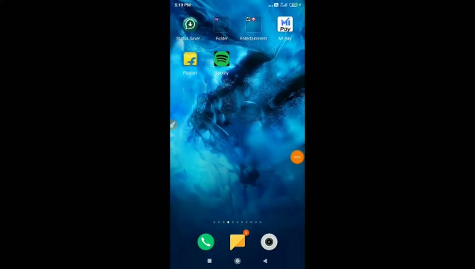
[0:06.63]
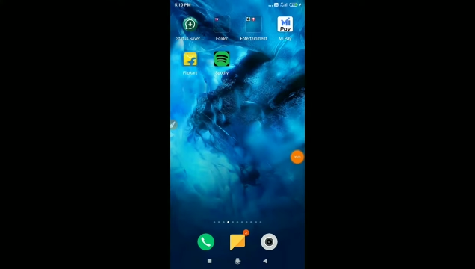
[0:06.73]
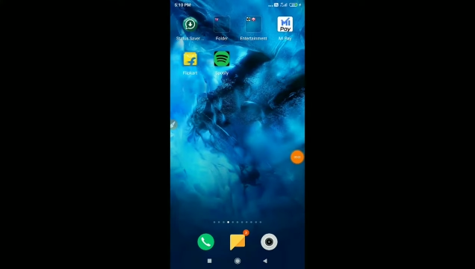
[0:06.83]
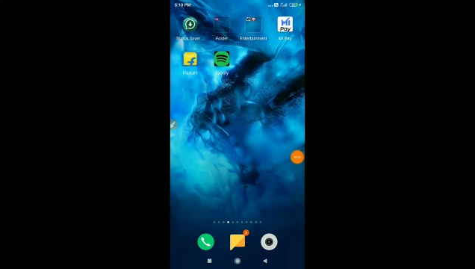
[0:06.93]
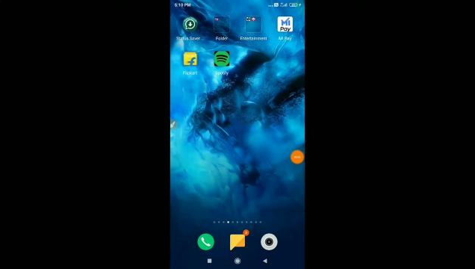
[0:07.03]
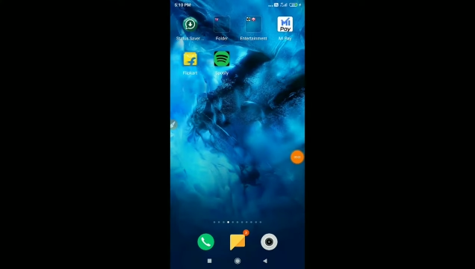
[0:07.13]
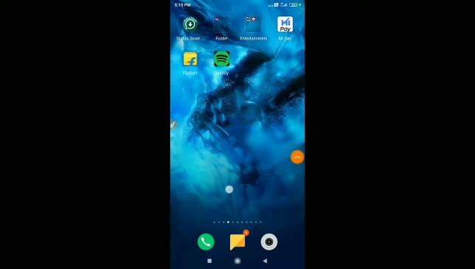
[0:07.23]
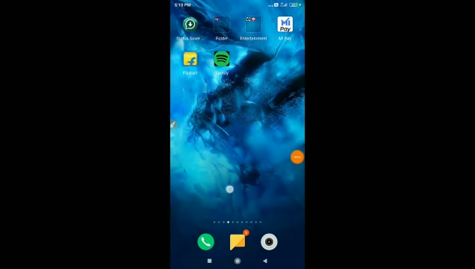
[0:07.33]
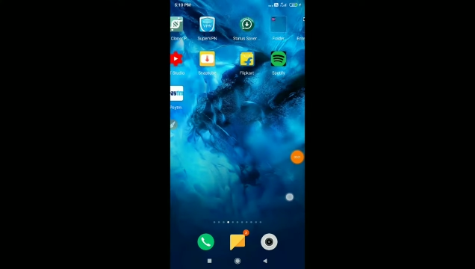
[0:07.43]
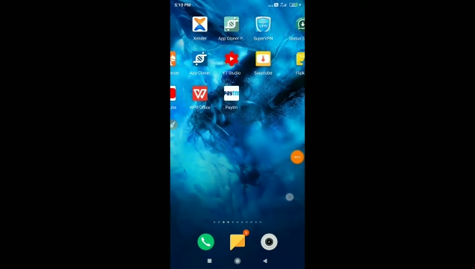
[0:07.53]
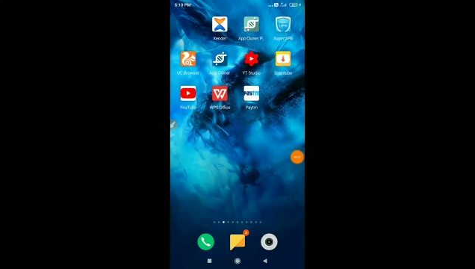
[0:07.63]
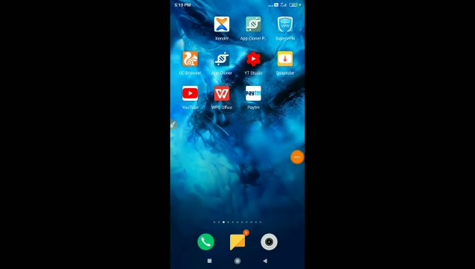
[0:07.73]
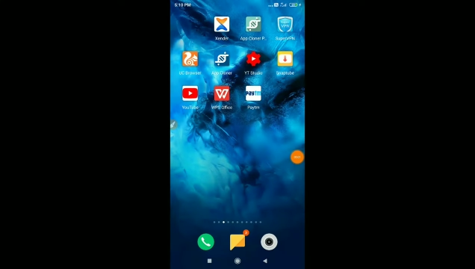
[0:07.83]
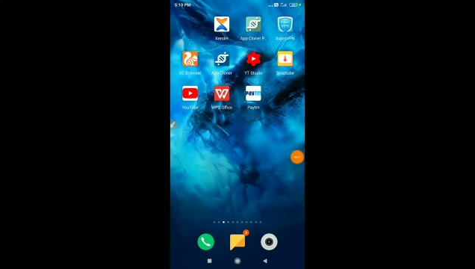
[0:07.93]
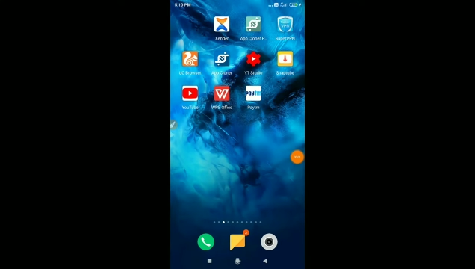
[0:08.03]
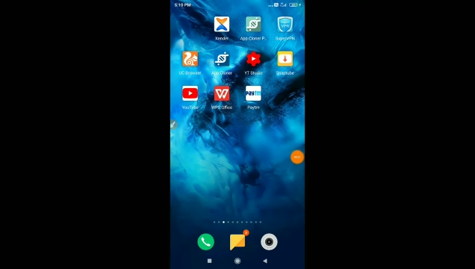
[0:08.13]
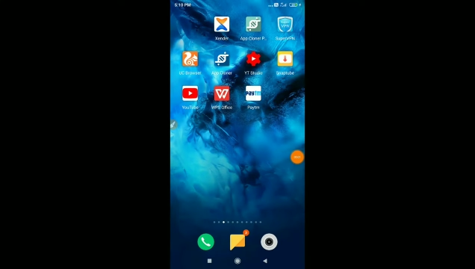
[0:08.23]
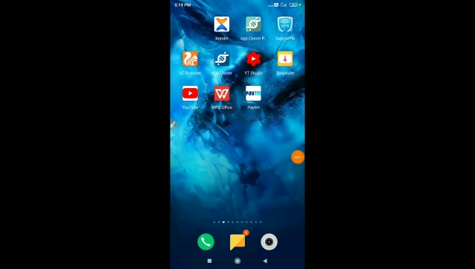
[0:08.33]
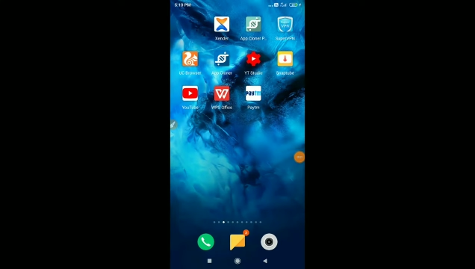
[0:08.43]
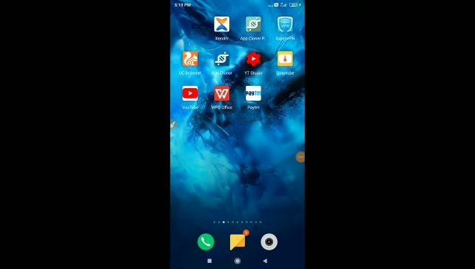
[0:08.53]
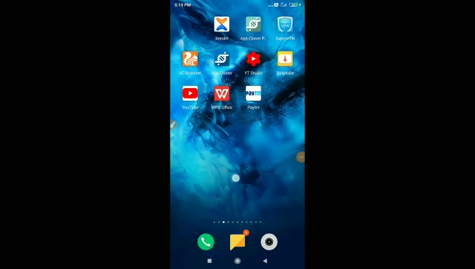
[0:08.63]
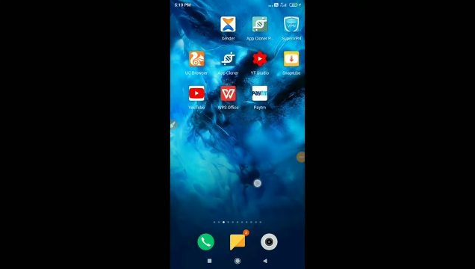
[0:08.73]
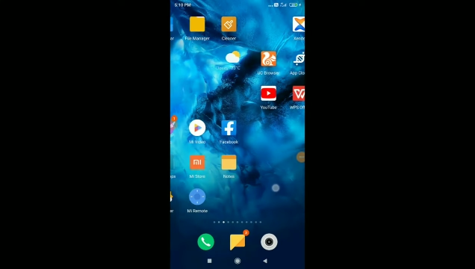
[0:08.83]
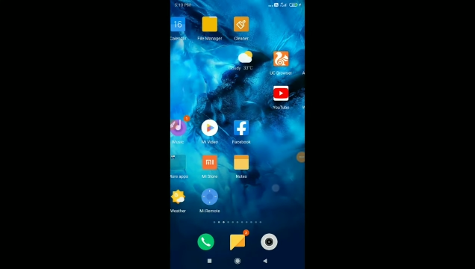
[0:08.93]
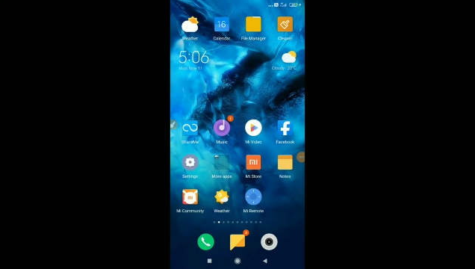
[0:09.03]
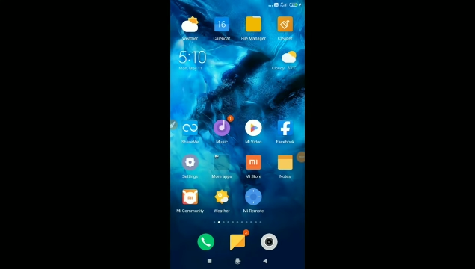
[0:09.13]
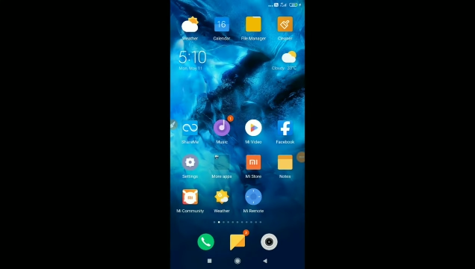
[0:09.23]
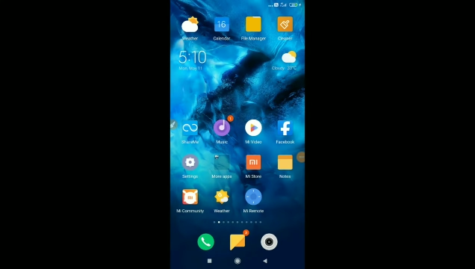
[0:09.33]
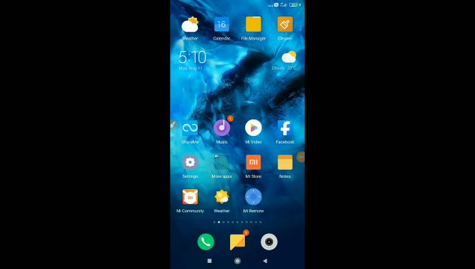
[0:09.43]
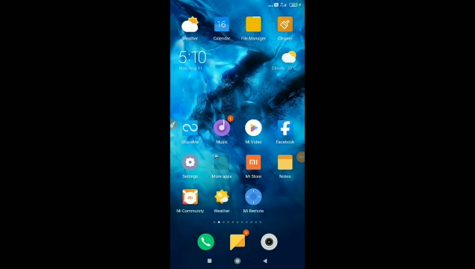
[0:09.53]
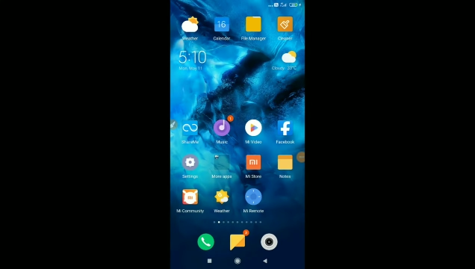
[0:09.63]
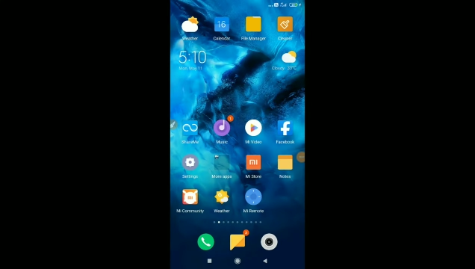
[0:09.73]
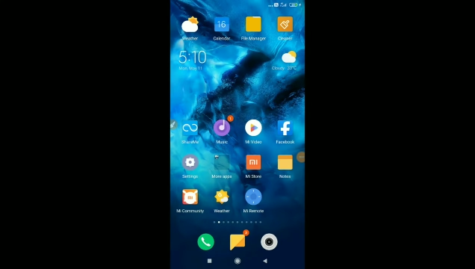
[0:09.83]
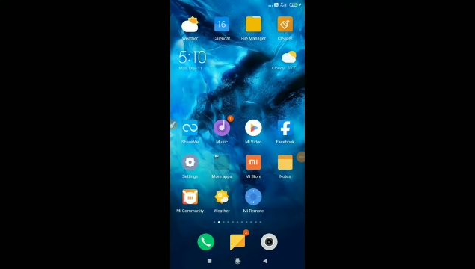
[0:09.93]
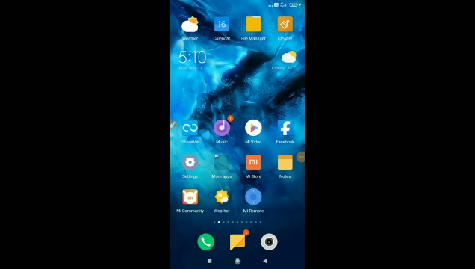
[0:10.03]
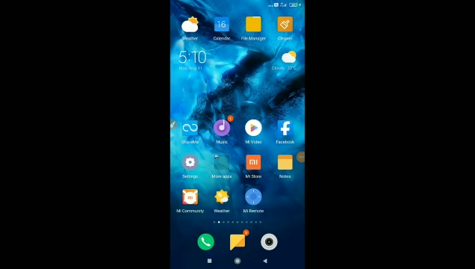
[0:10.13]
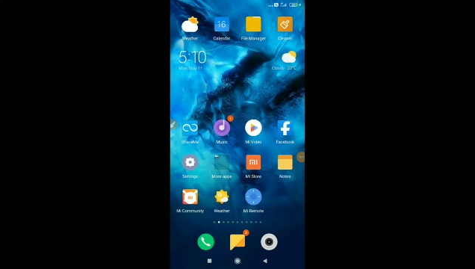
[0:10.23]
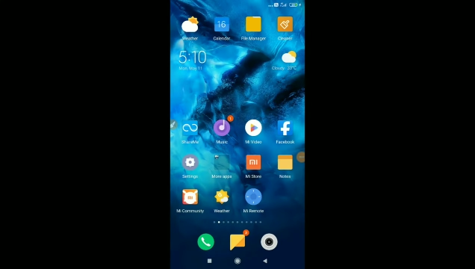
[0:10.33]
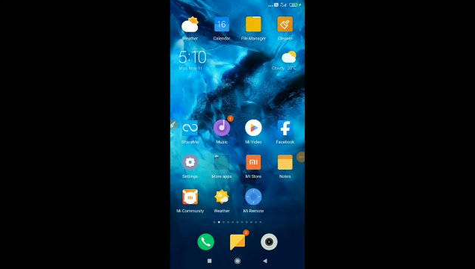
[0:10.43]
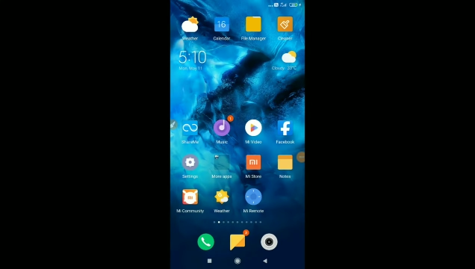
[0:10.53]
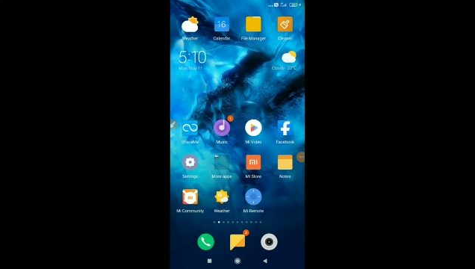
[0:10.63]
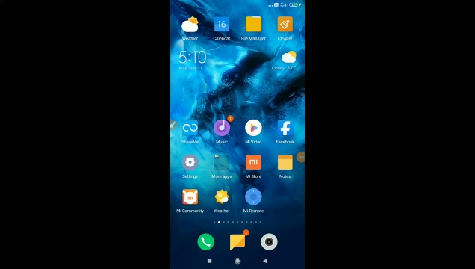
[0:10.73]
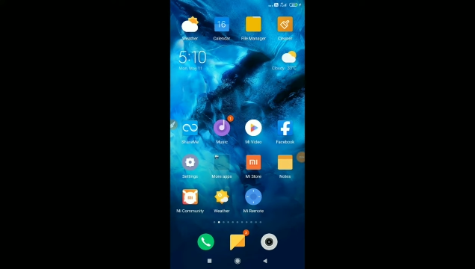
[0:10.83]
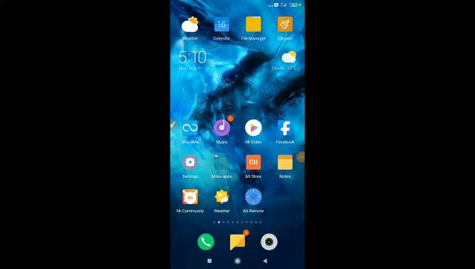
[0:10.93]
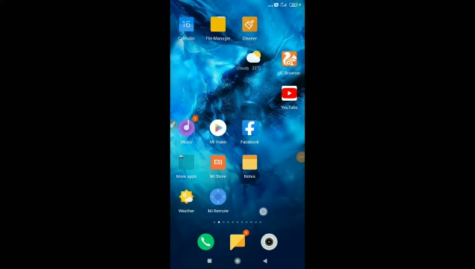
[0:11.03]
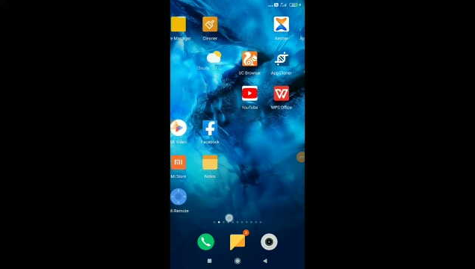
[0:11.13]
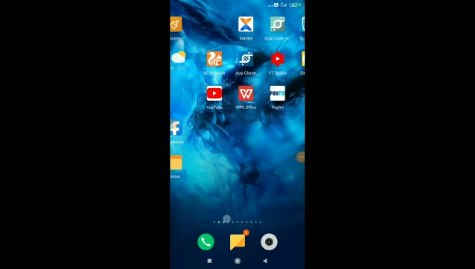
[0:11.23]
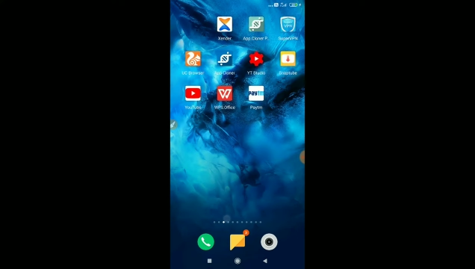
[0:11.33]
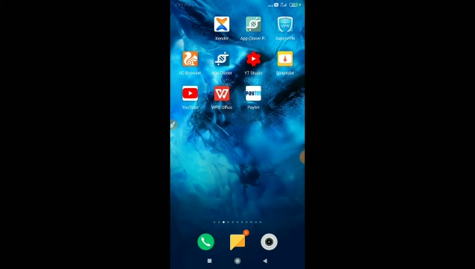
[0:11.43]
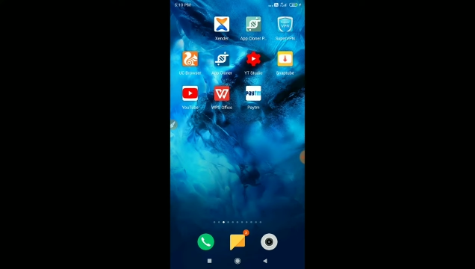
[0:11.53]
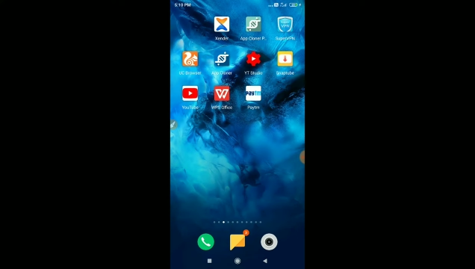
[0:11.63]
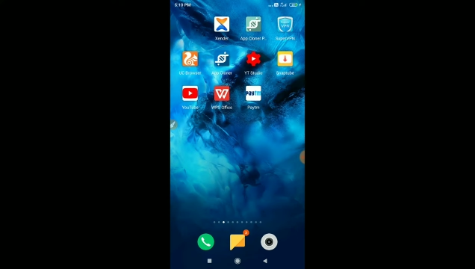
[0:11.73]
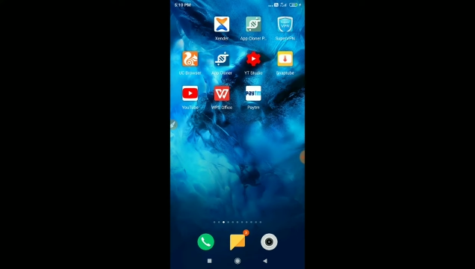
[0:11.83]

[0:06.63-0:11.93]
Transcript: (no speaker visible)